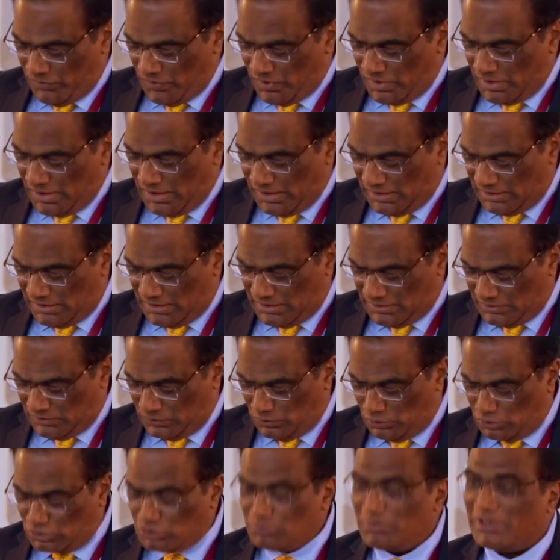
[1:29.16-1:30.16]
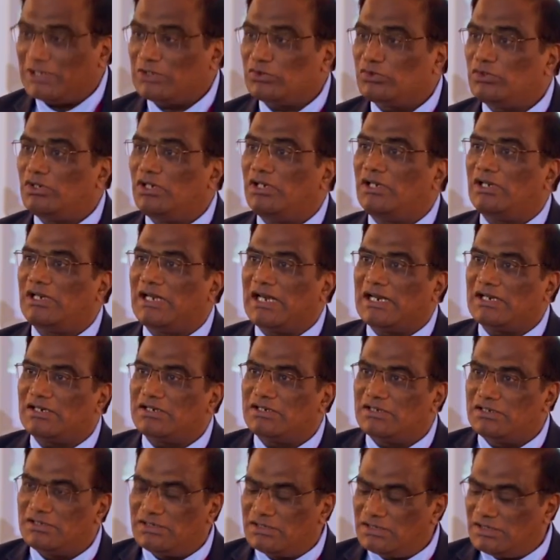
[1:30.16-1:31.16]
that this host pathogen
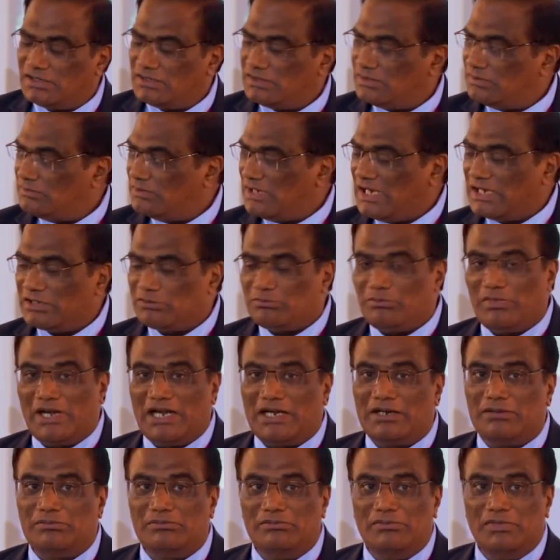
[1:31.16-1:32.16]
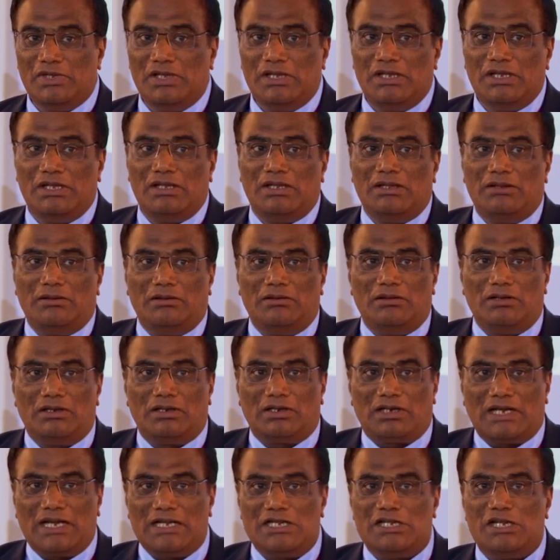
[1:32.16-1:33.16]
interactions is, as Madam
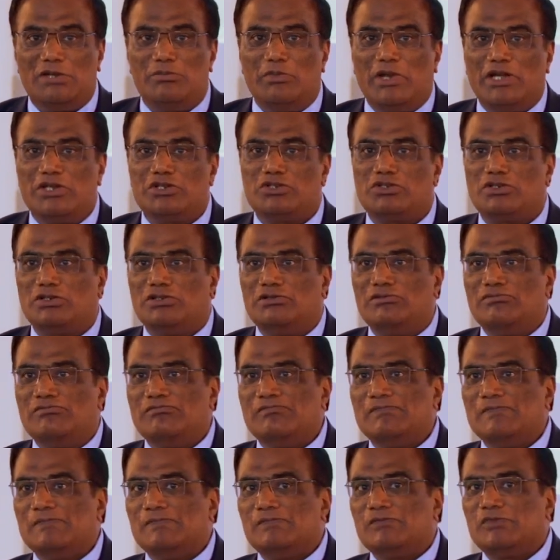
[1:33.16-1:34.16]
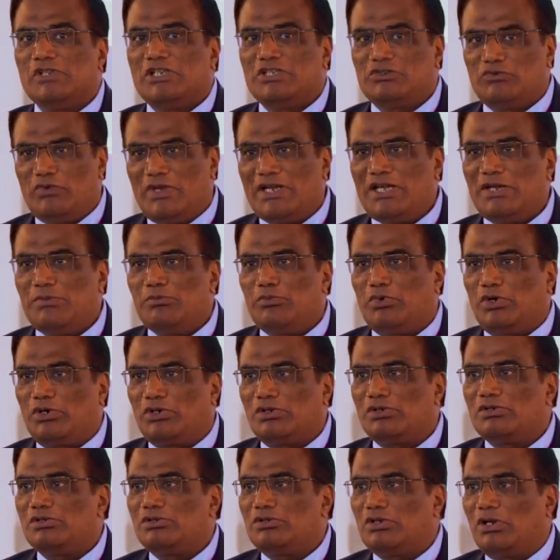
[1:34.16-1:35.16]
rightly mentioned, is very
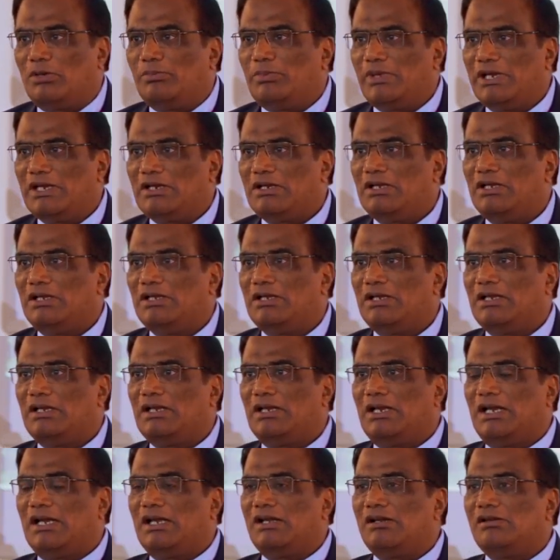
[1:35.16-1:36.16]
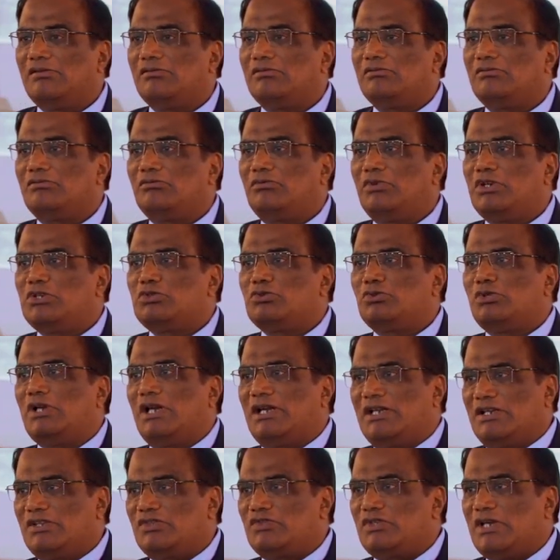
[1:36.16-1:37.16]
important topic, and we should
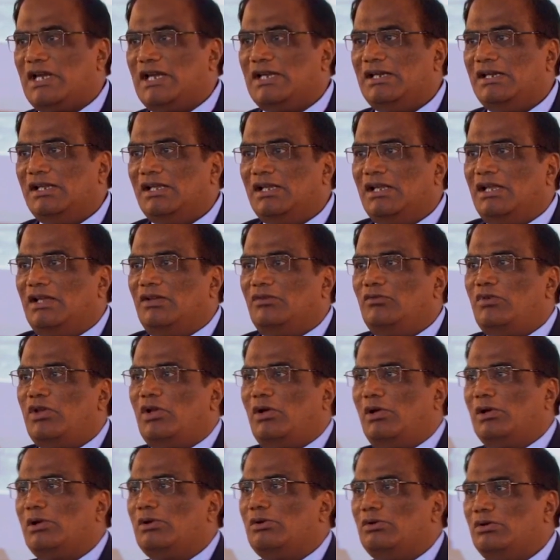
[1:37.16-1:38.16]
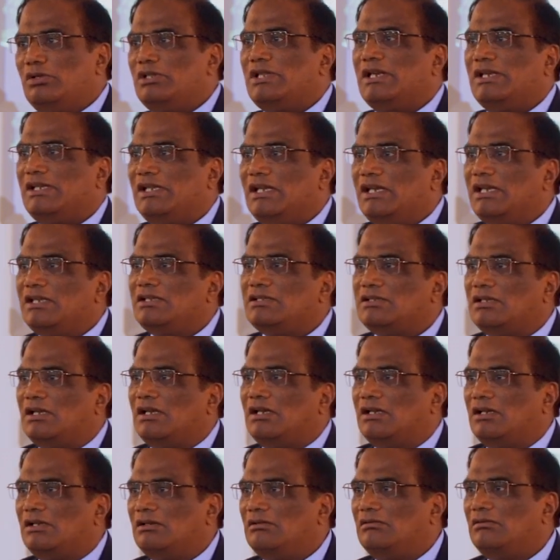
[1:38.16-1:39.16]
understand. We all know that there is a
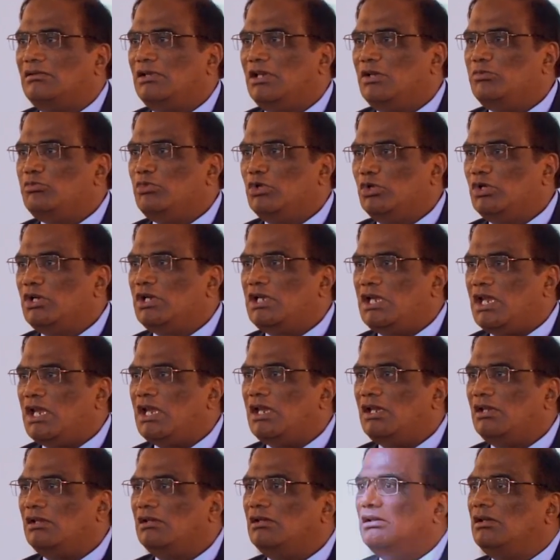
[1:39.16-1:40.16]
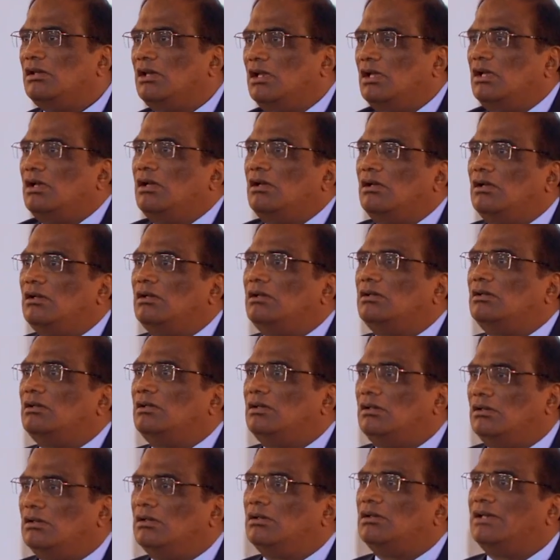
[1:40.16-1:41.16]
immunity in
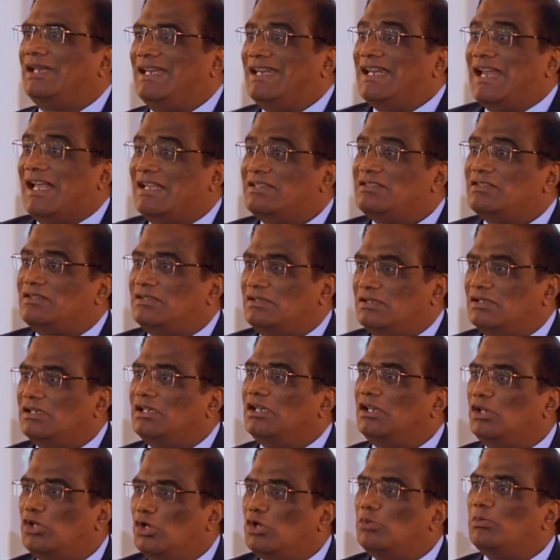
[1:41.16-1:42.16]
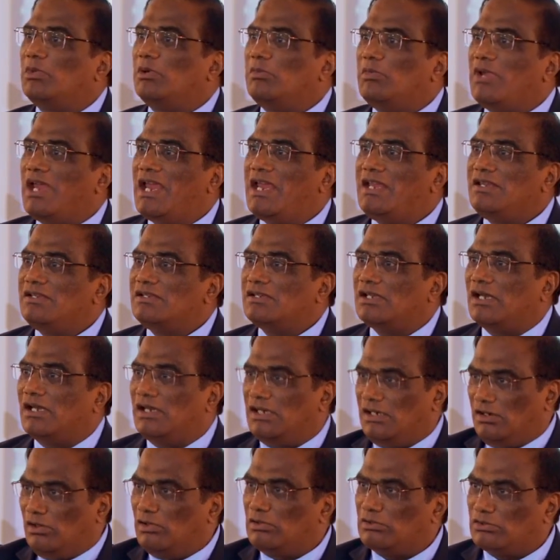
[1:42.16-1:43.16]
us, in human beings,
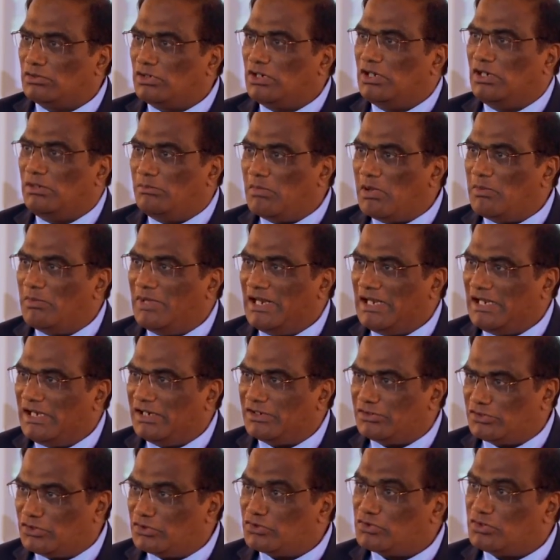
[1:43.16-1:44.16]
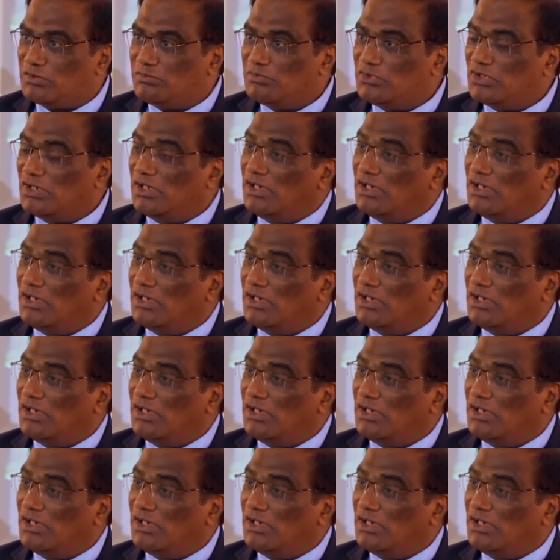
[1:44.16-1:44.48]
and also in mammalian systems,